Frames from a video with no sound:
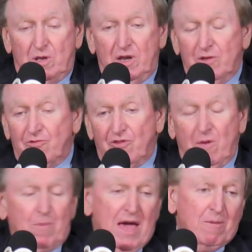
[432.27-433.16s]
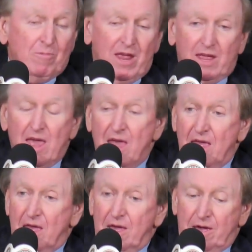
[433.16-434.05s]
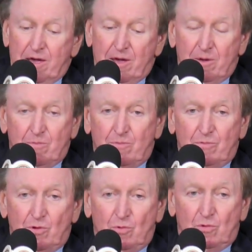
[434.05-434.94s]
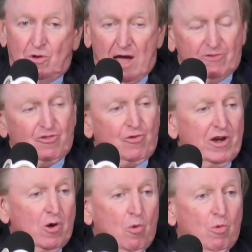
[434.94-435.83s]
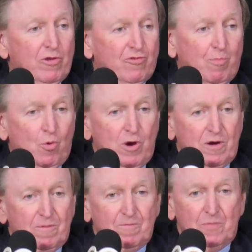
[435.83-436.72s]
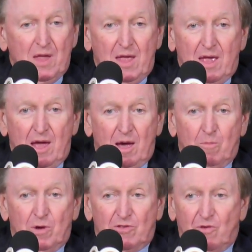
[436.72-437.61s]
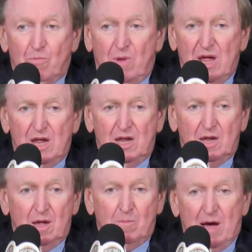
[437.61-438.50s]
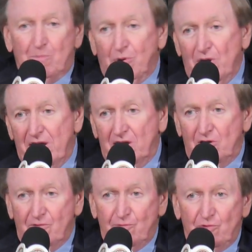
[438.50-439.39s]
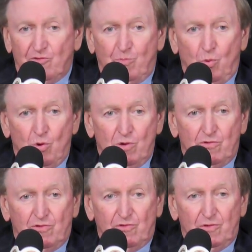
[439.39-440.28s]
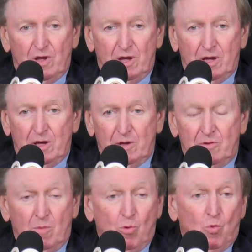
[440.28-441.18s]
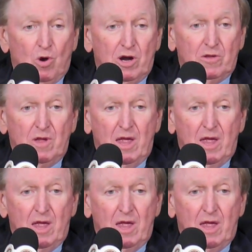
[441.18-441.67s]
ends up happening. You concentrate on one sport, but to me, by playing different sports, number one,